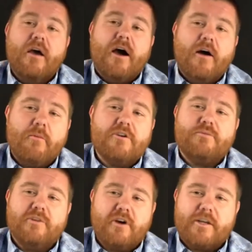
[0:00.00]

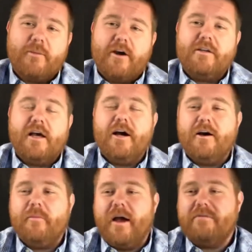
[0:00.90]
Motion we talked about.
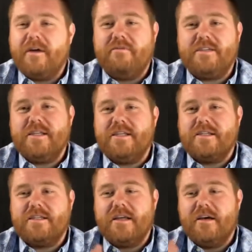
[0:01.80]
I've seen
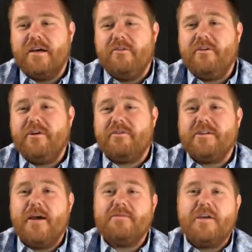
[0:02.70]
this a few different
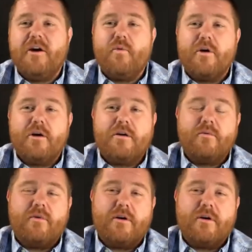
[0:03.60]
times now, where